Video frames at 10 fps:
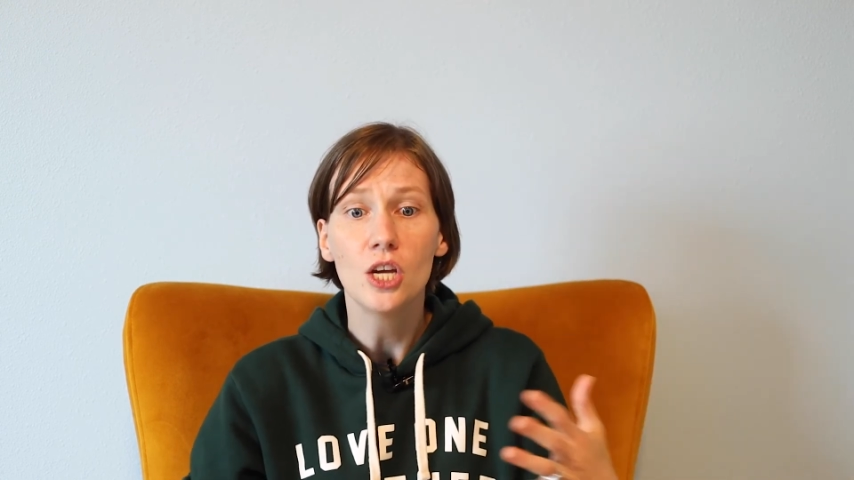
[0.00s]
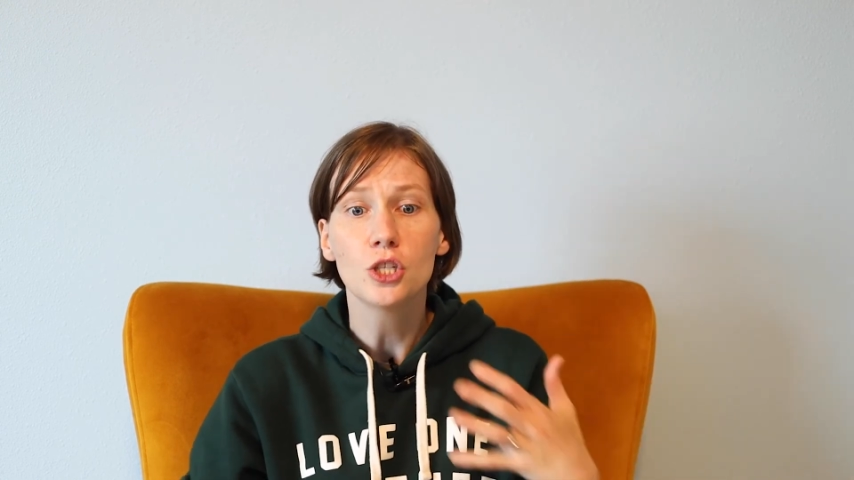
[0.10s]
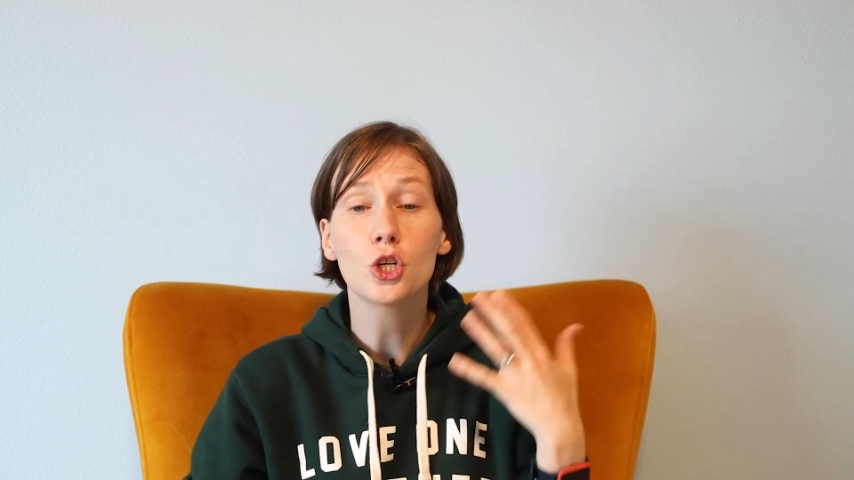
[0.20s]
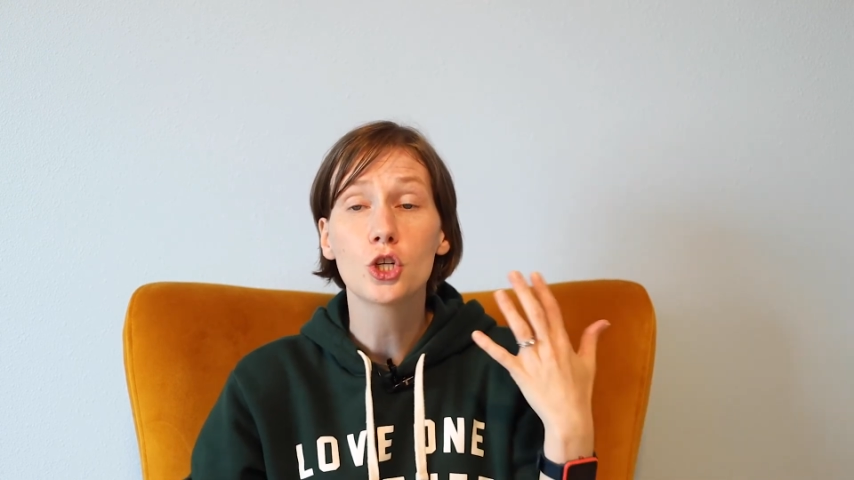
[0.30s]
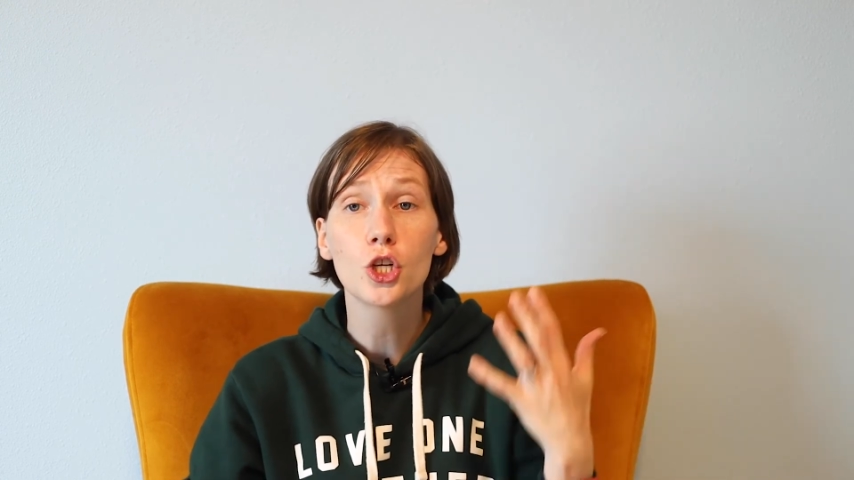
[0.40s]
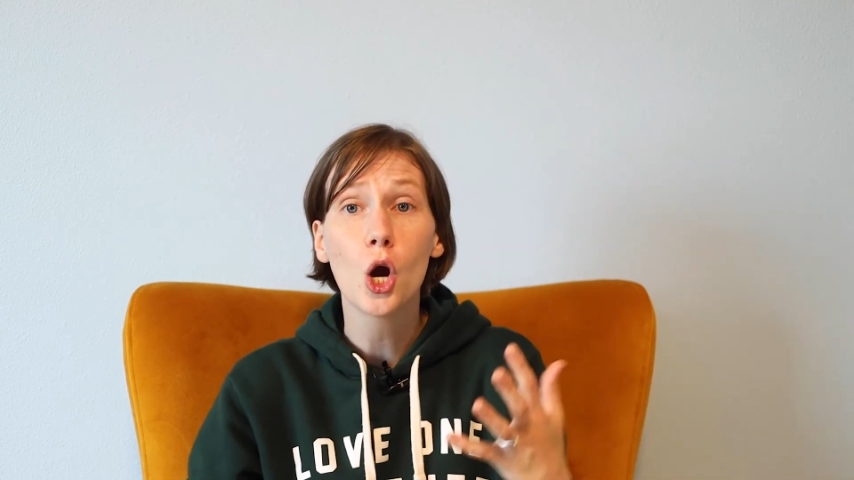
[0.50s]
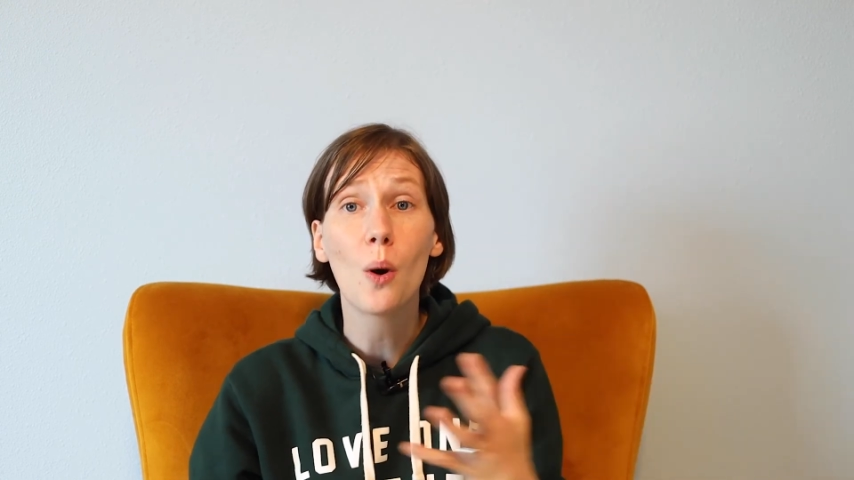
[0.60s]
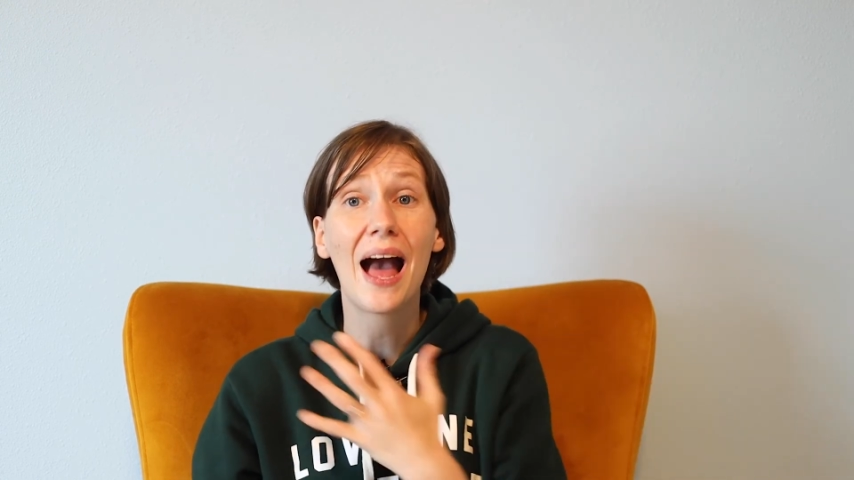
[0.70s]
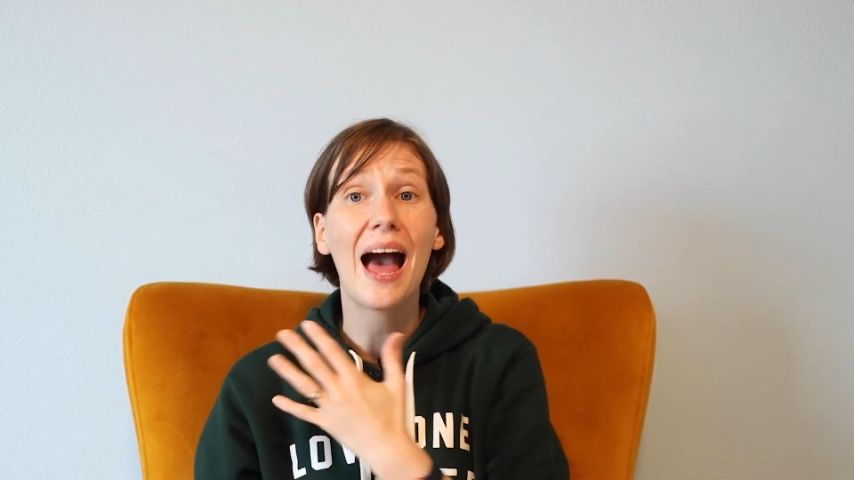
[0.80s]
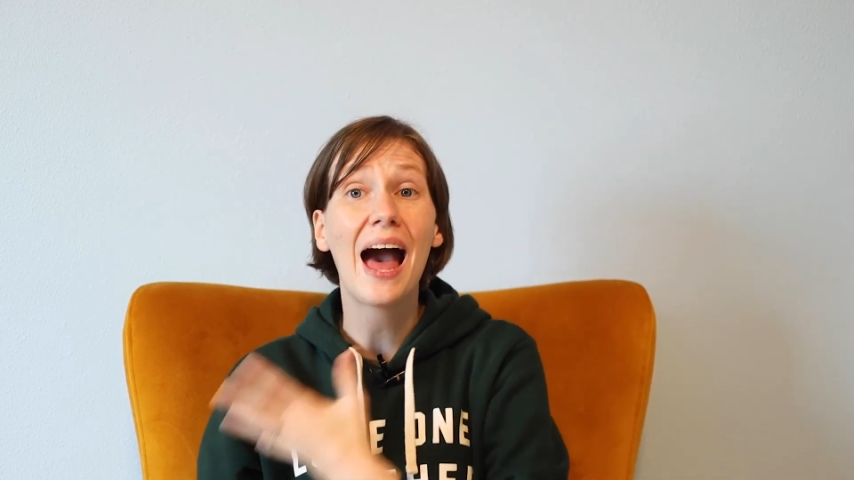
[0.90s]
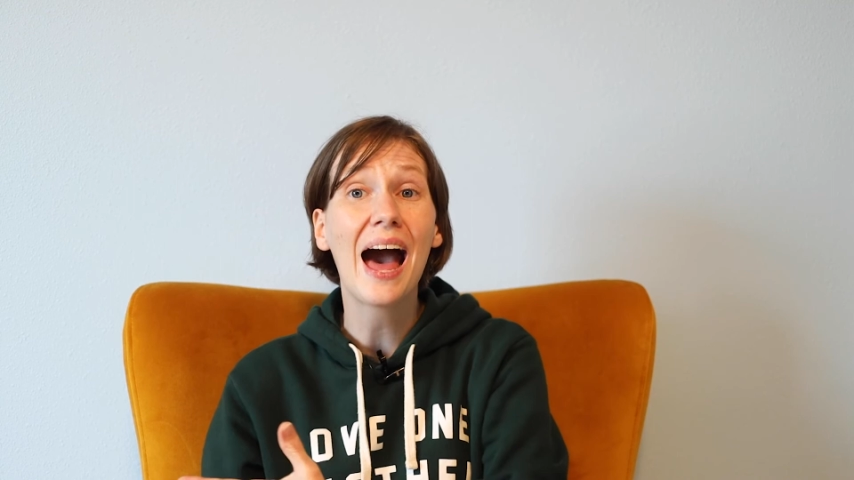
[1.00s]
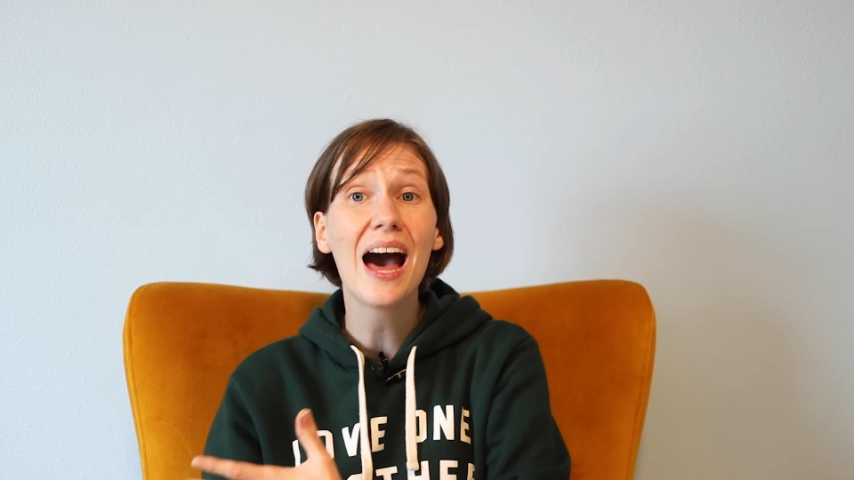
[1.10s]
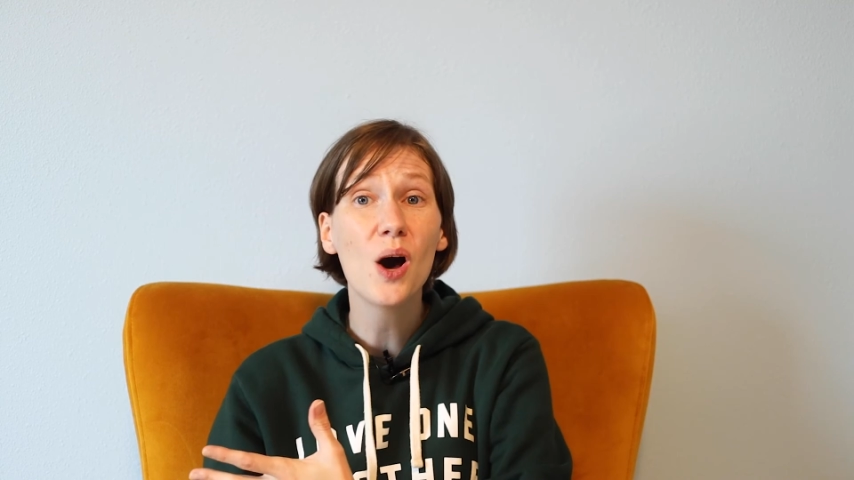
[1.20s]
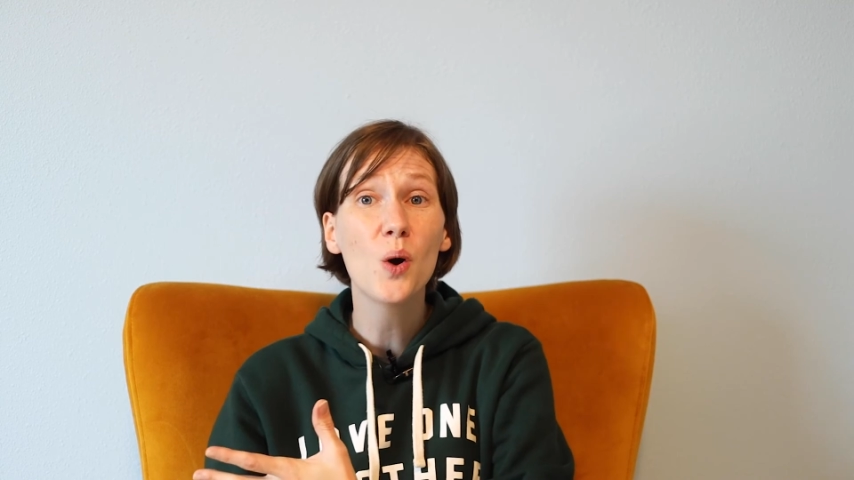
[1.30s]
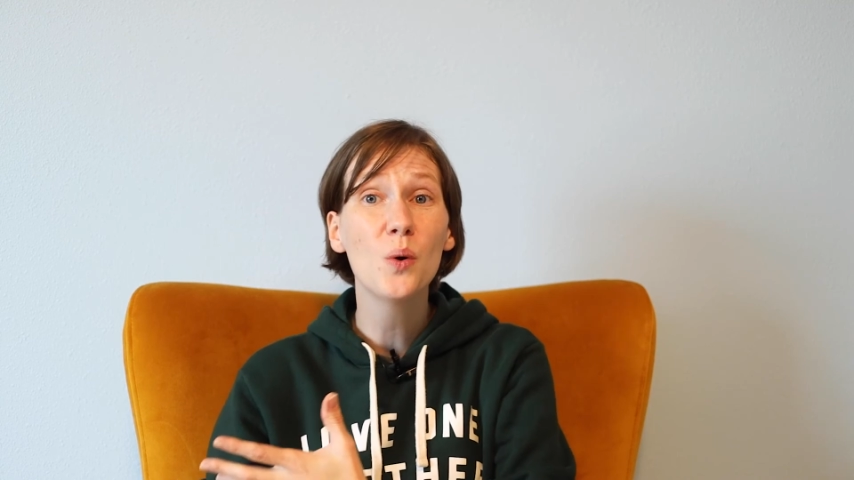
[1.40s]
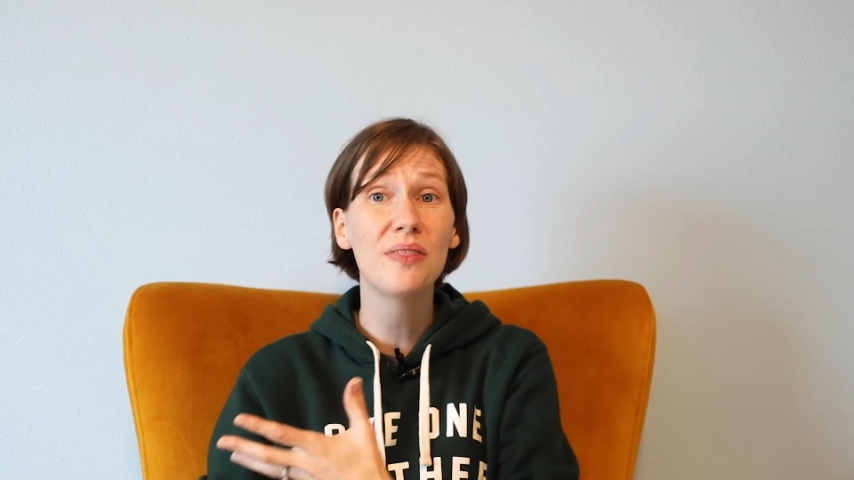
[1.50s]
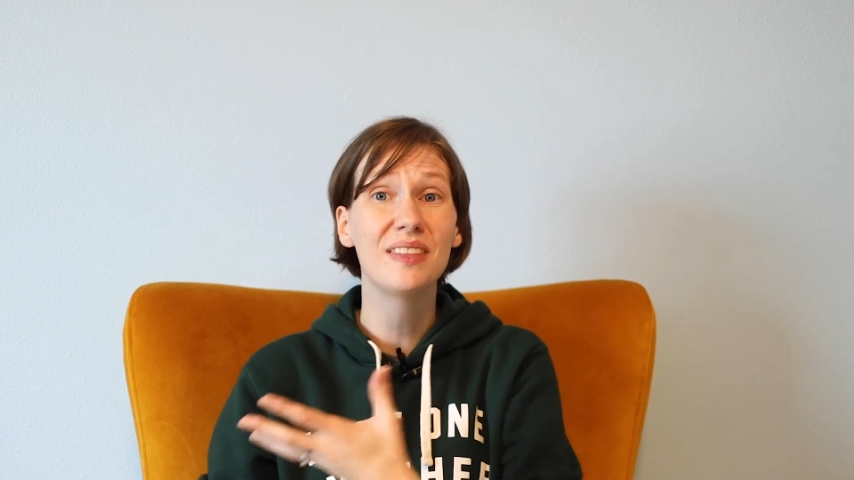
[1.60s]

to show how